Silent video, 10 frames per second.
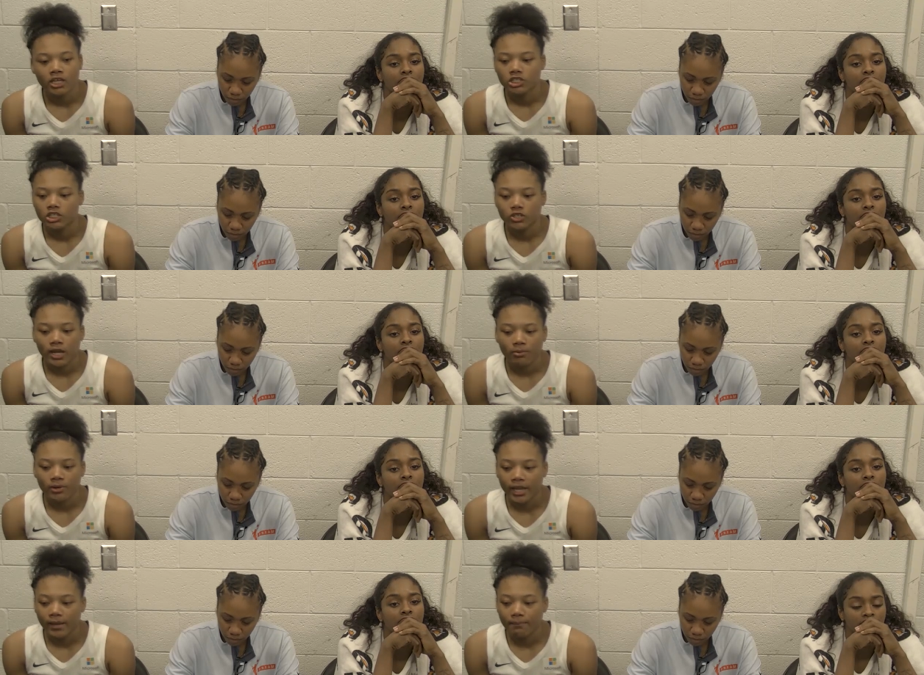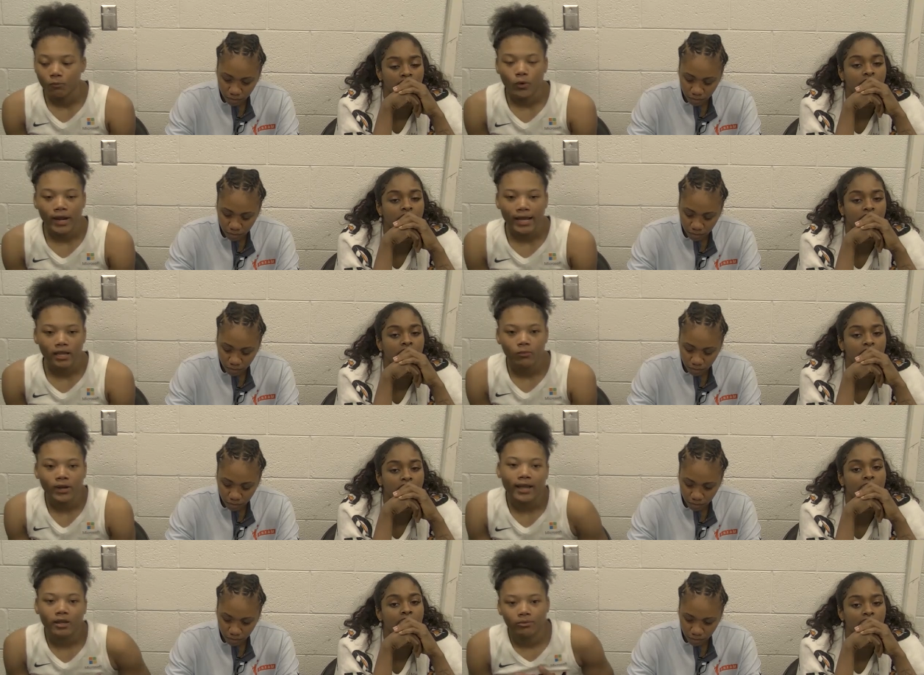Speaker 1: just trying to bring what I could
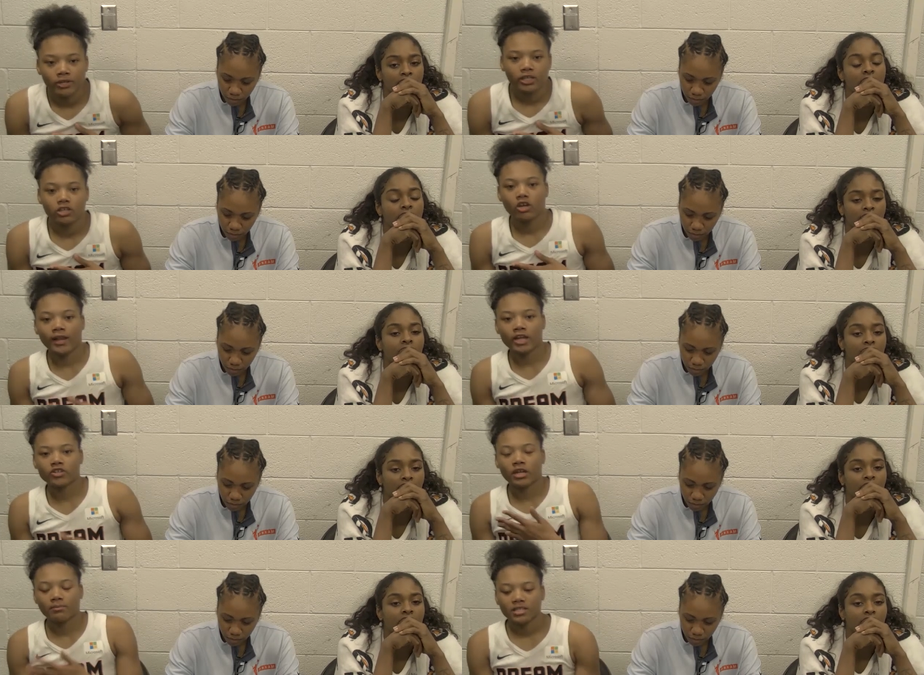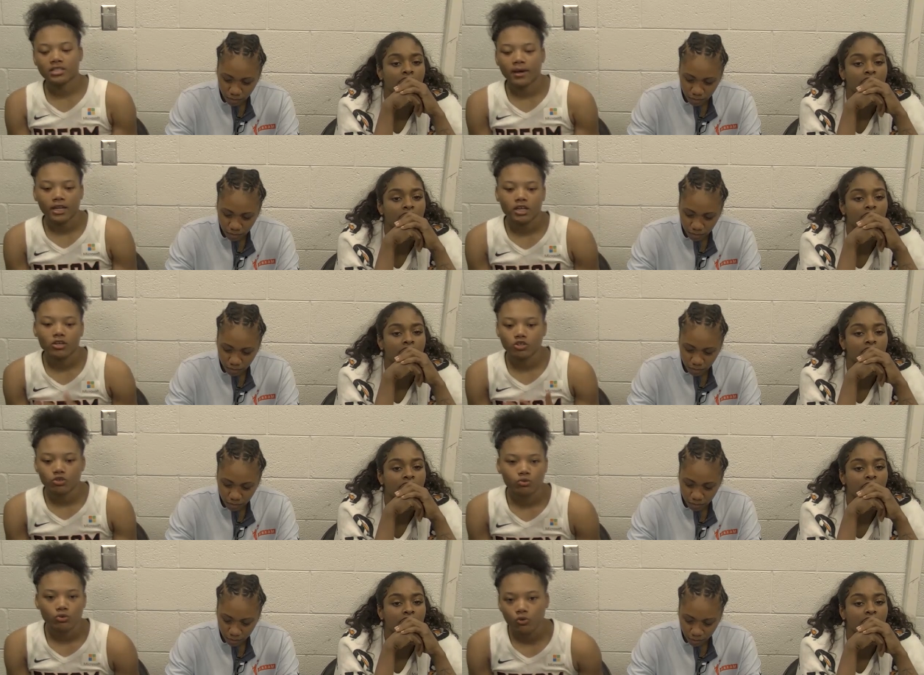what I could bring, you know, not trying to be somebody else
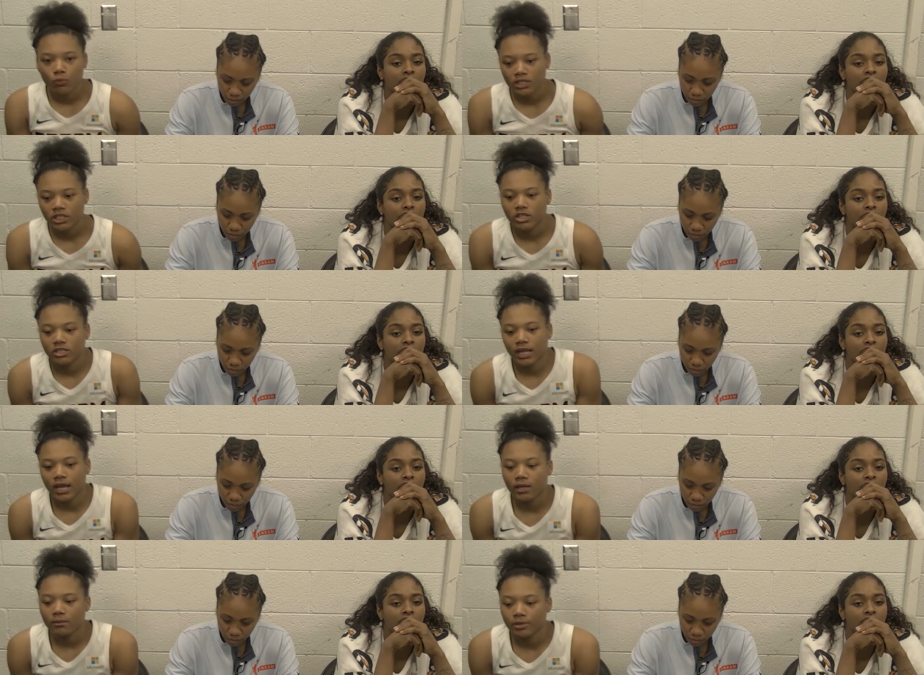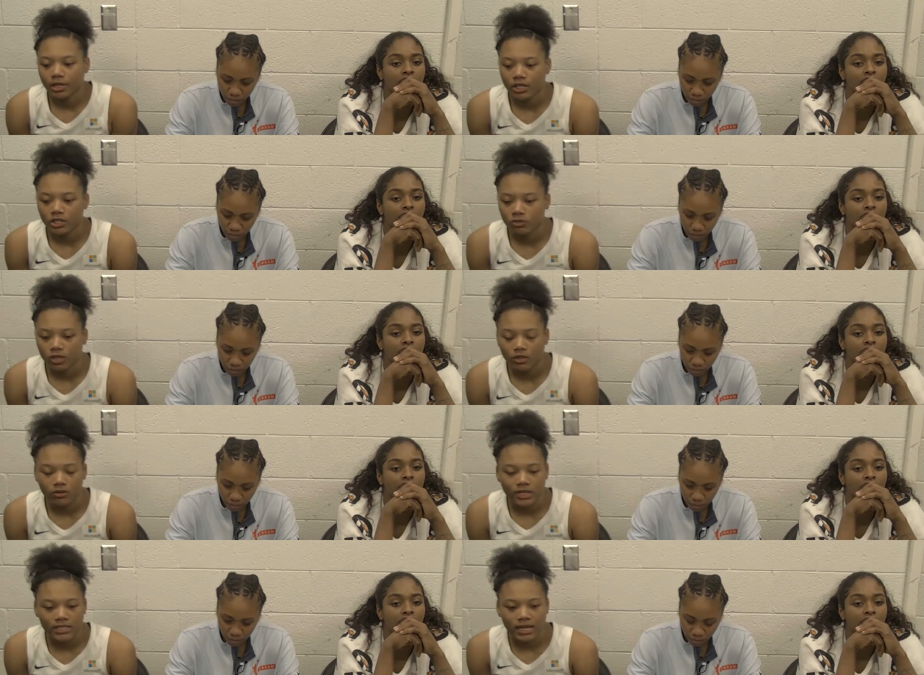who who wasn't here tonight, but doing the
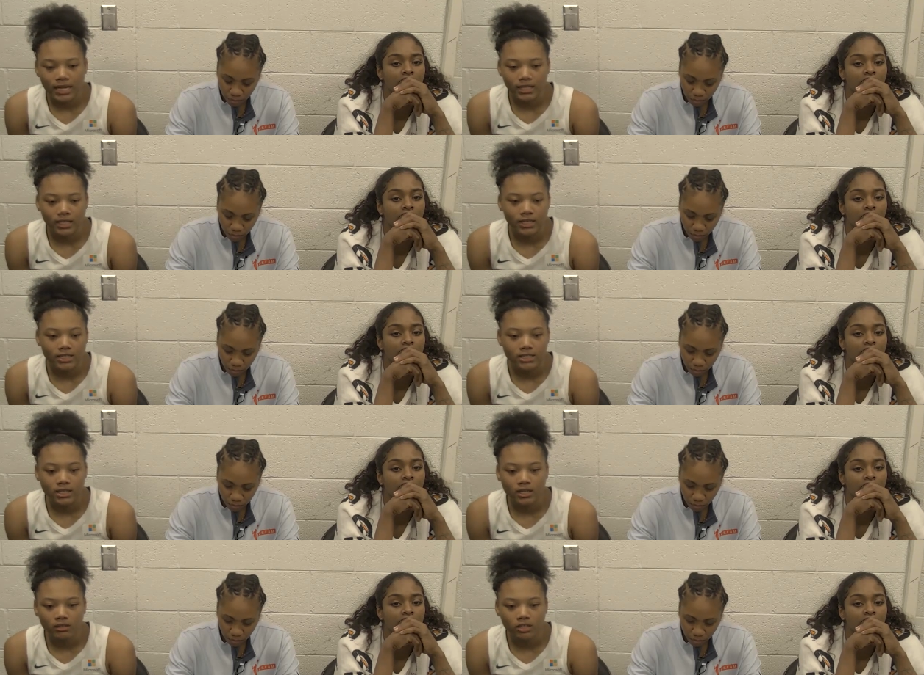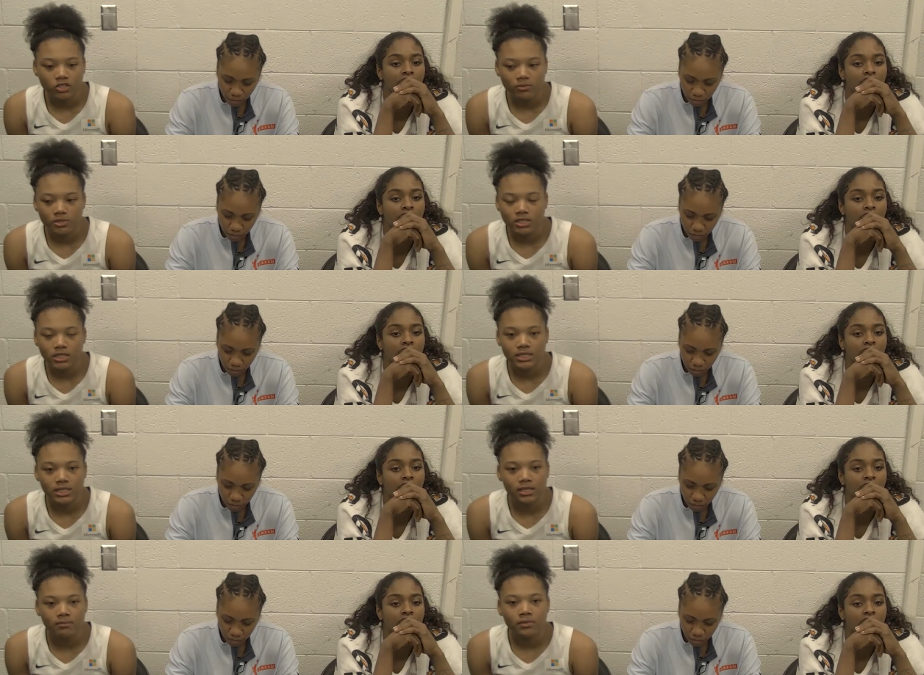little things that I could to contribute to the
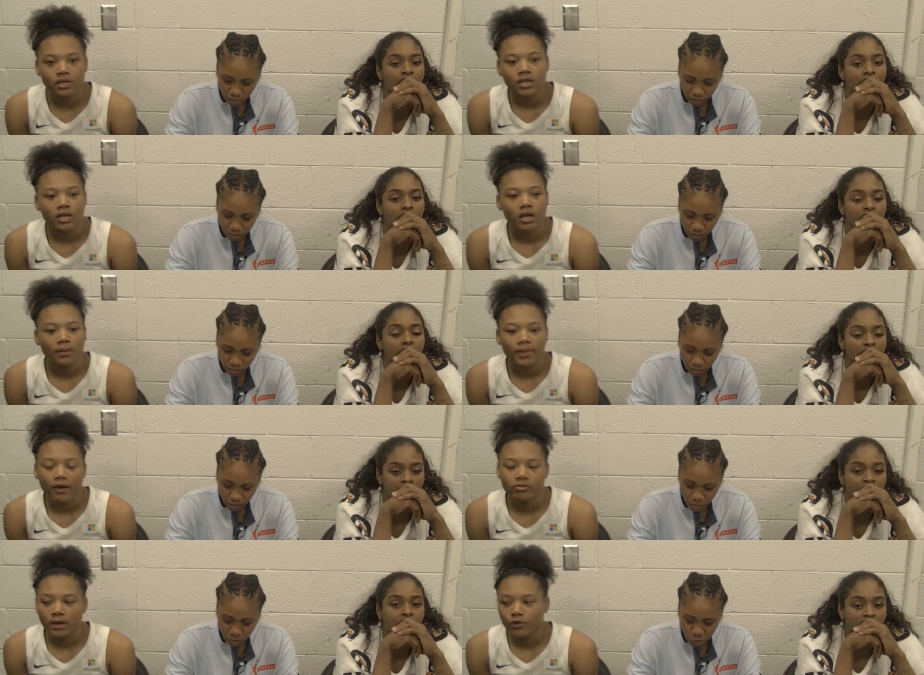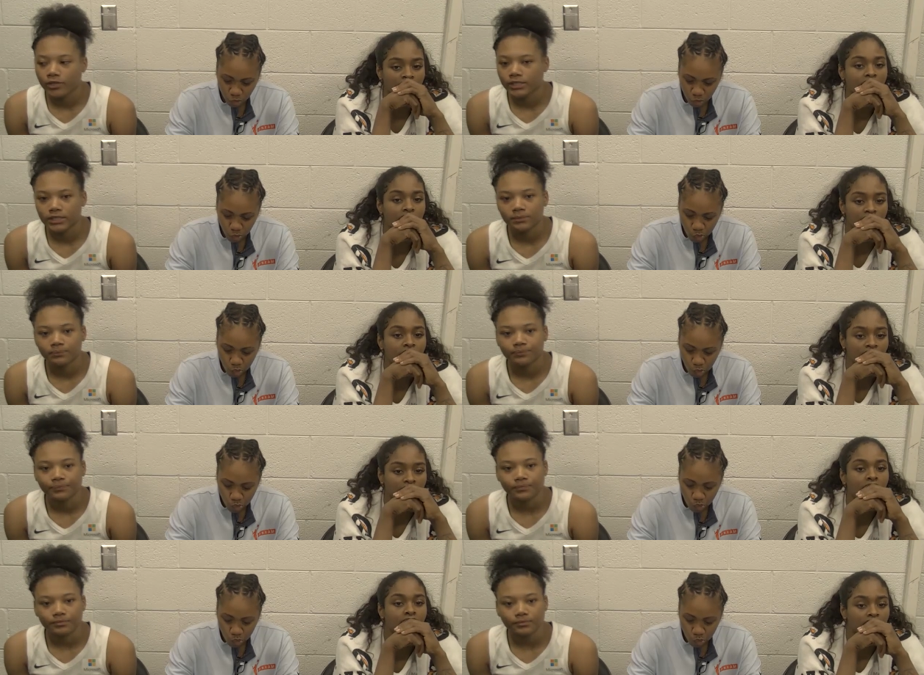team. Um, and that was my focus.
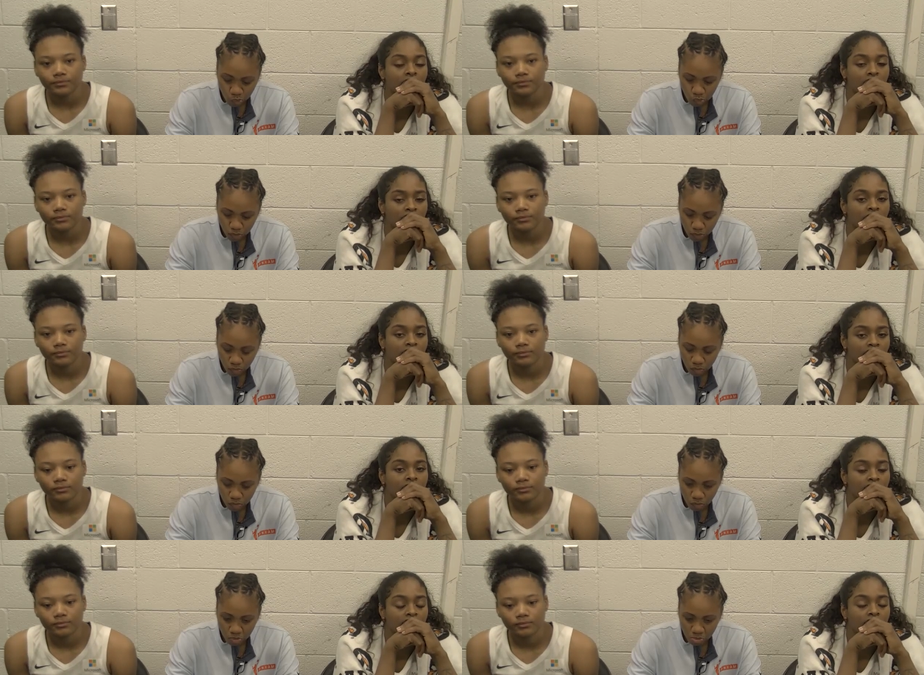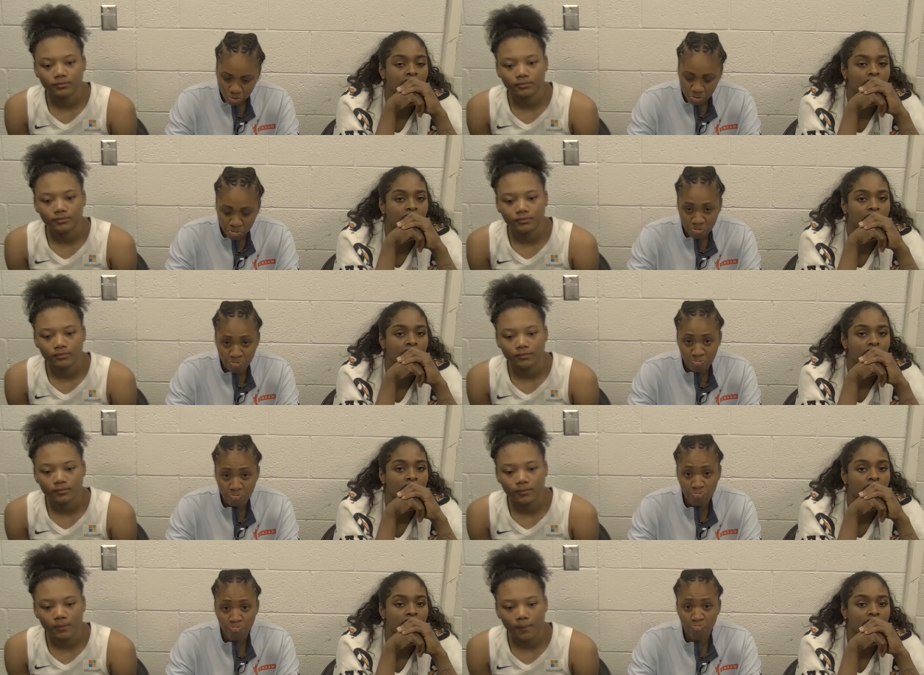Mm. And coach,
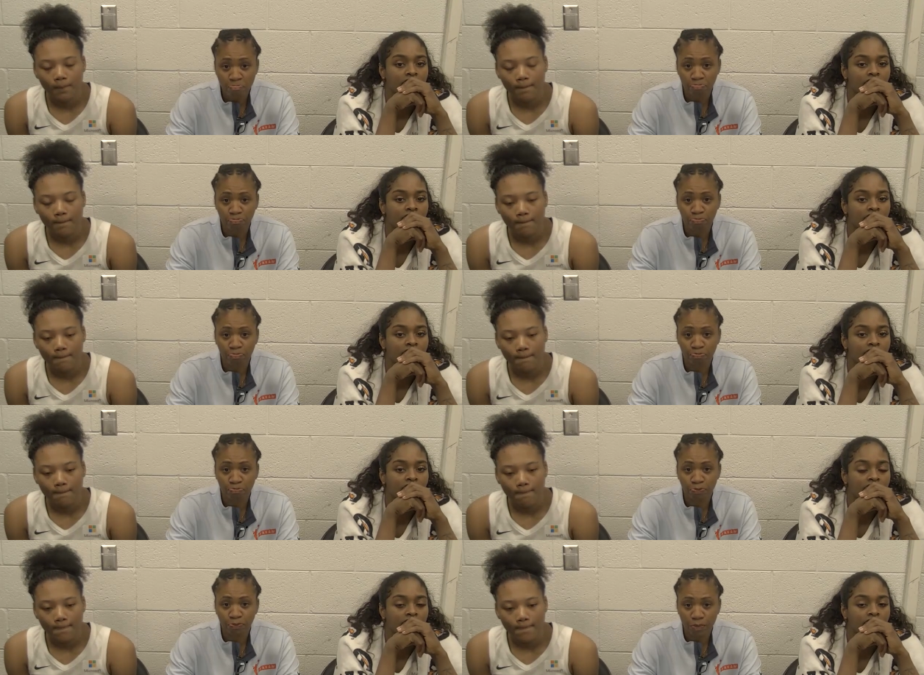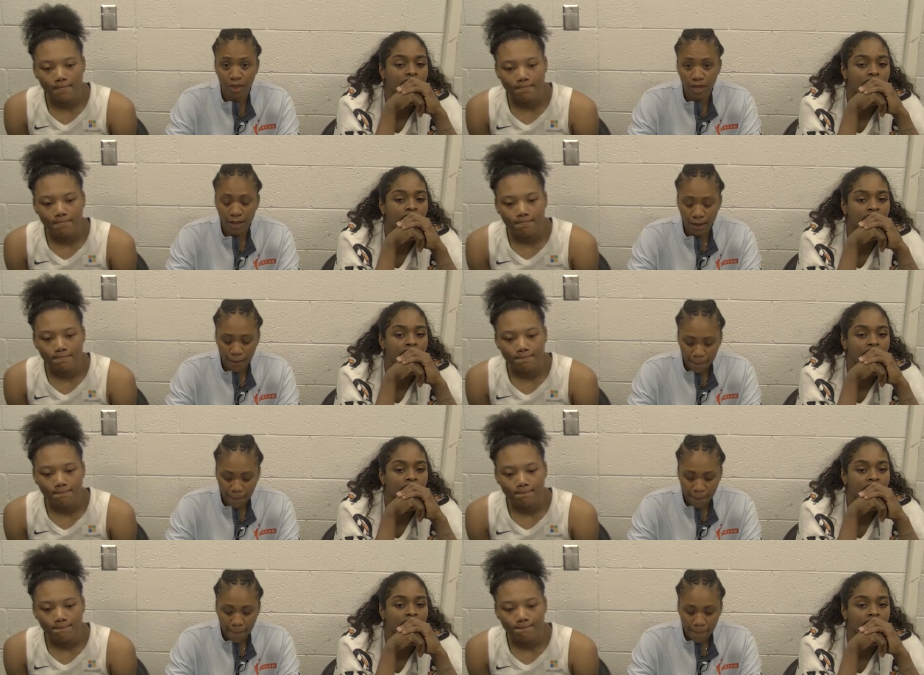y'all stayed so strong throughout the fourth
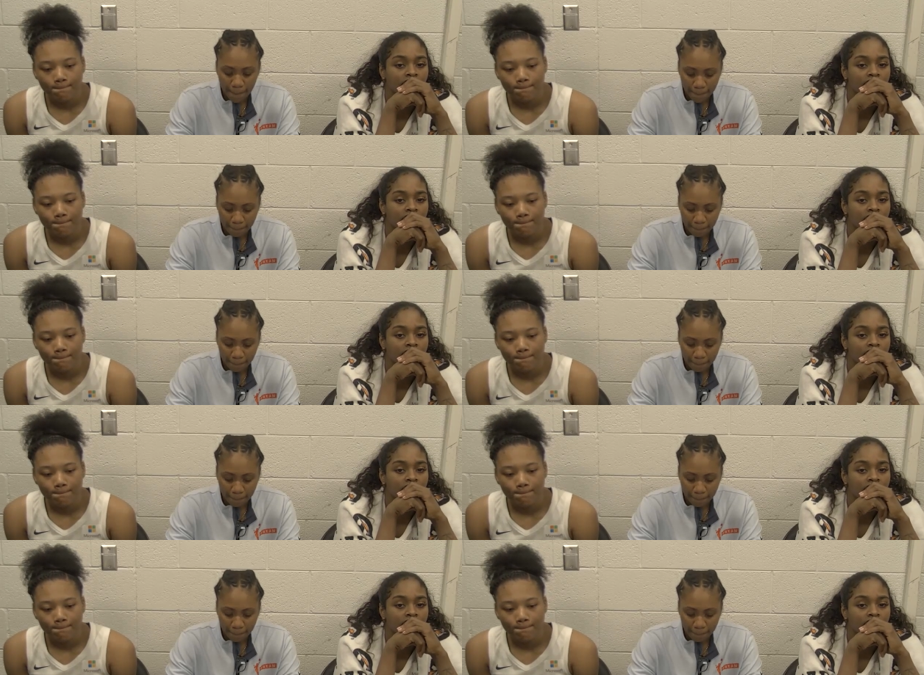quarter tonight,